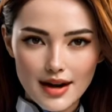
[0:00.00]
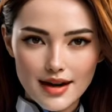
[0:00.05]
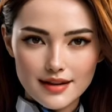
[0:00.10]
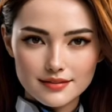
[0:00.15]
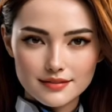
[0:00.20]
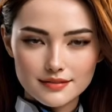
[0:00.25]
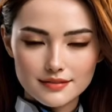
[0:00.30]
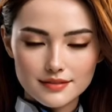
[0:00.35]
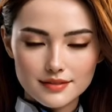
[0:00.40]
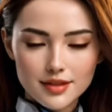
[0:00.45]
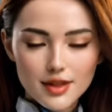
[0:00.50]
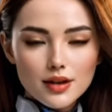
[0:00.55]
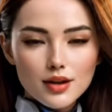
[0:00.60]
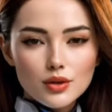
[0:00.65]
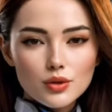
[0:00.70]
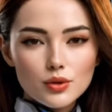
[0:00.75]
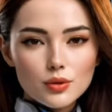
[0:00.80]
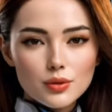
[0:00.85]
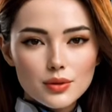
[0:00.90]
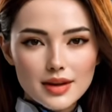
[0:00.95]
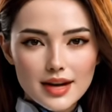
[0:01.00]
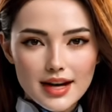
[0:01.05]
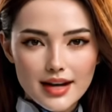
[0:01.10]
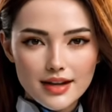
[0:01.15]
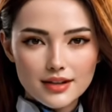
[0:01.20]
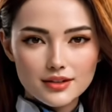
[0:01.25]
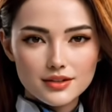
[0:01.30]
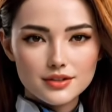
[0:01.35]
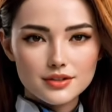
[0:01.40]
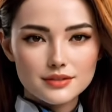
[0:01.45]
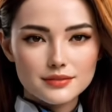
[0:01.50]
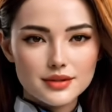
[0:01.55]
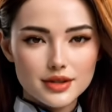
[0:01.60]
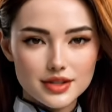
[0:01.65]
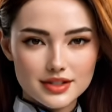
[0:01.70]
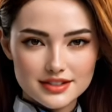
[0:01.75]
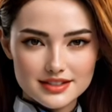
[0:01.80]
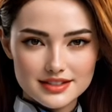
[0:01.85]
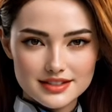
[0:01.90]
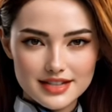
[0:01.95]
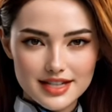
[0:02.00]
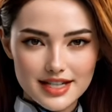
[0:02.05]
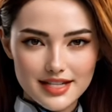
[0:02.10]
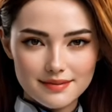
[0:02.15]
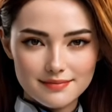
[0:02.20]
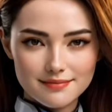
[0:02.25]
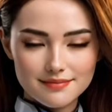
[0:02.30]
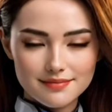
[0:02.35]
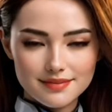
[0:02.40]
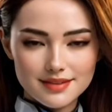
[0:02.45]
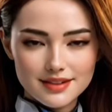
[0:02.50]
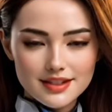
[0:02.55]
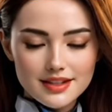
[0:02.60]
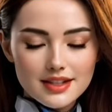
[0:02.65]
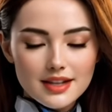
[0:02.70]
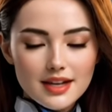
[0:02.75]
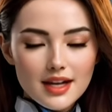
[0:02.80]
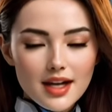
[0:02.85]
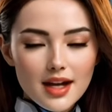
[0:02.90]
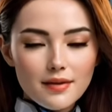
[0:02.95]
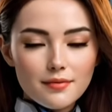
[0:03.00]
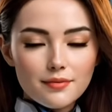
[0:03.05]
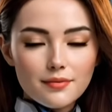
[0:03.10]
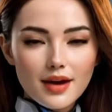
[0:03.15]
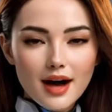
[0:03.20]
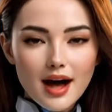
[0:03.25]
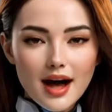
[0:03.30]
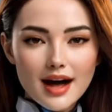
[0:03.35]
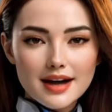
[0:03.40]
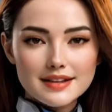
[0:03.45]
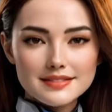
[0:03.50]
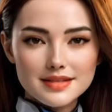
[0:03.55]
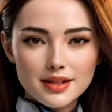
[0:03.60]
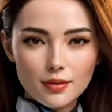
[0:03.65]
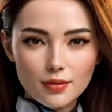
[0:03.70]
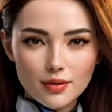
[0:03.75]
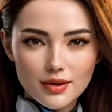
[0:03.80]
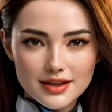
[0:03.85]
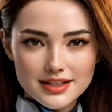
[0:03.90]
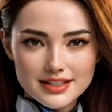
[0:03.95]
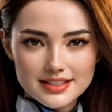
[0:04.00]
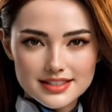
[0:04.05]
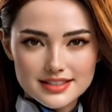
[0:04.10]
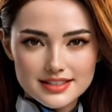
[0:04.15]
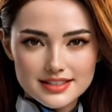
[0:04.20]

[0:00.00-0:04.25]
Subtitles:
from h4 down to e7. 3, 2,